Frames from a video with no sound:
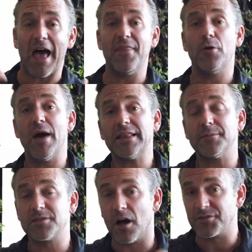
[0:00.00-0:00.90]
and they
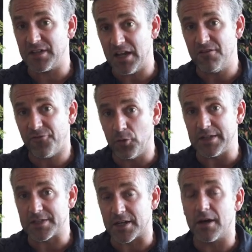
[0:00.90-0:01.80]
rate themselves an
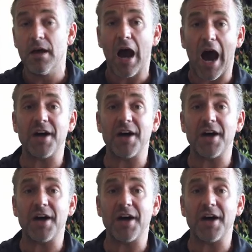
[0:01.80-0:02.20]
influencer.